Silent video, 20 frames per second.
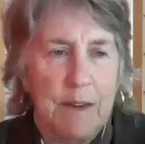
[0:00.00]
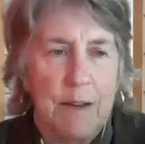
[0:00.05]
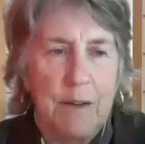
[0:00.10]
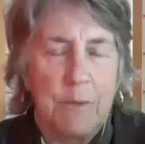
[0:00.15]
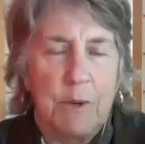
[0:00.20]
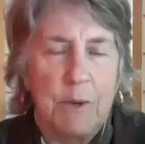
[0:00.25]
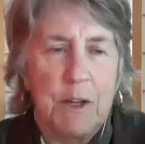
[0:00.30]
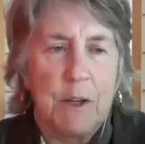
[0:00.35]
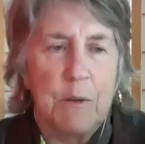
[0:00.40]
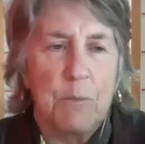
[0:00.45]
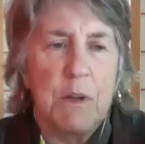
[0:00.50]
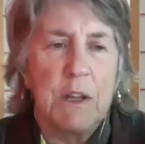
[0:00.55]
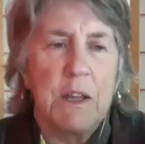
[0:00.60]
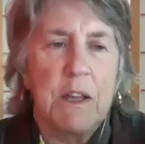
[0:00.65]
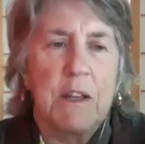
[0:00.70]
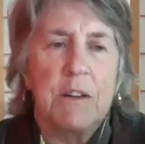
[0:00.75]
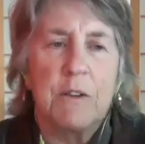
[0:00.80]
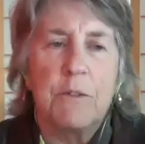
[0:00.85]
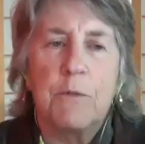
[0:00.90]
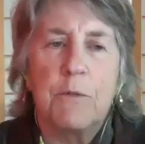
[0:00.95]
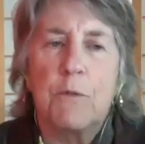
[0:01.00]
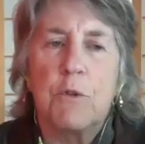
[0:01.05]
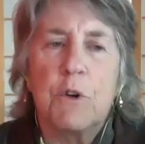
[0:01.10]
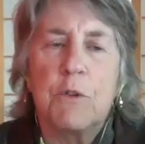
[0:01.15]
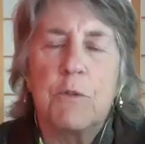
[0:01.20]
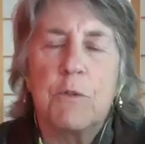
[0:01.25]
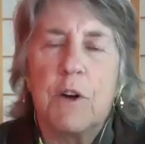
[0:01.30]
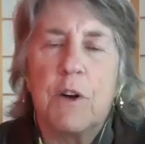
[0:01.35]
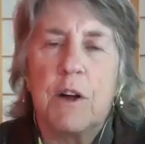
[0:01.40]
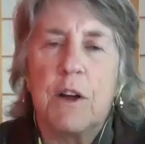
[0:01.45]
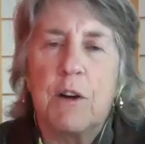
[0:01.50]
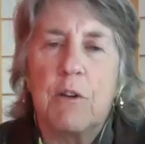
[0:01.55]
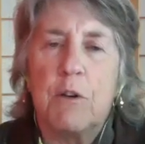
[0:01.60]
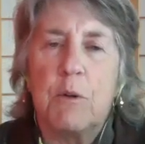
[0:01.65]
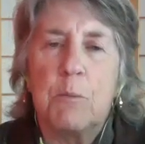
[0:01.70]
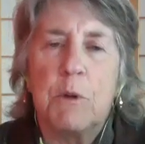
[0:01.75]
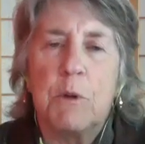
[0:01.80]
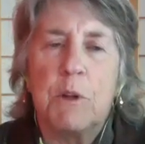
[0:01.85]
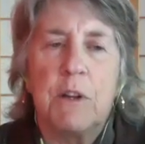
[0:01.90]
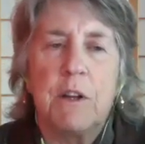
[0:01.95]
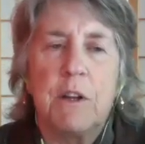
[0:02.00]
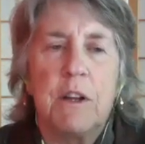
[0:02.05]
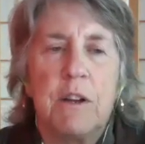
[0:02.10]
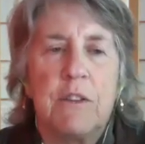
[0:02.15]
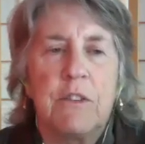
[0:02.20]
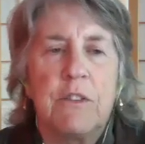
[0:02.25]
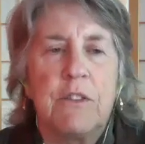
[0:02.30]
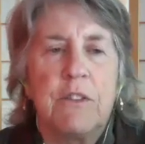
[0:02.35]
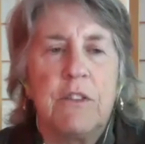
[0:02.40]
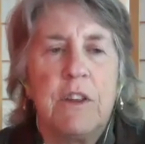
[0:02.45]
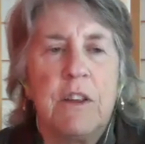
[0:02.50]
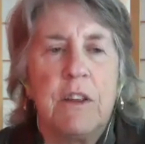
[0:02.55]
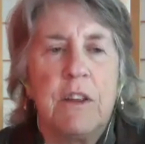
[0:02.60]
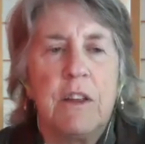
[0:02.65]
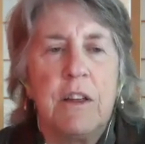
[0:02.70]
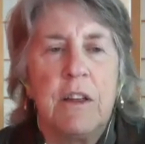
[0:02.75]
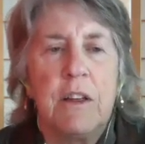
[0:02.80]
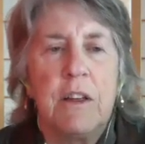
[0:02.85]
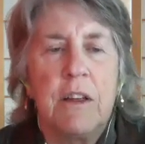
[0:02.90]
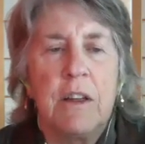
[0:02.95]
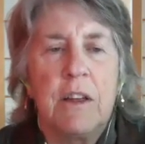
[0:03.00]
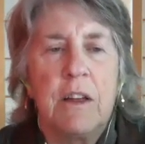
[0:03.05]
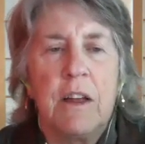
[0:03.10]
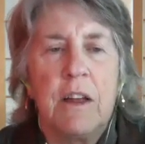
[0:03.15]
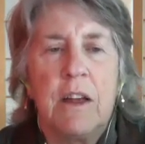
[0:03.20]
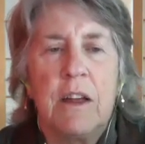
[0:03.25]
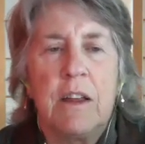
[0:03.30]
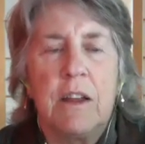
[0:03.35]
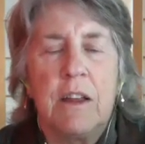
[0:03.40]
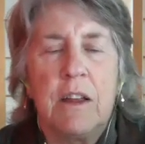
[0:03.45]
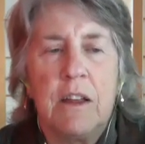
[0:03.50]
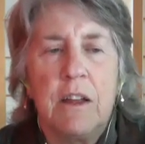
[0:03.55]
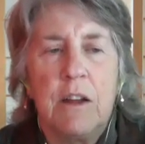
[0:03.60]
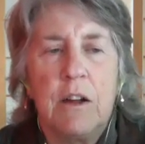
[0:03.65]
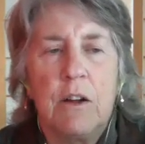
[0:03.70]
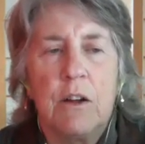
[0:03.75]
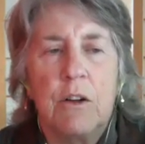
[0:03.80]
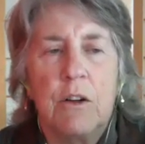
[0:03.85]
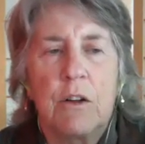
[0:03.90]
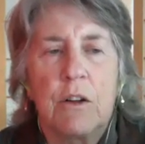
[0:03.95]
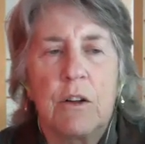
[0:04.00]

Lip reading: We can begin to fortify our ability to see and hear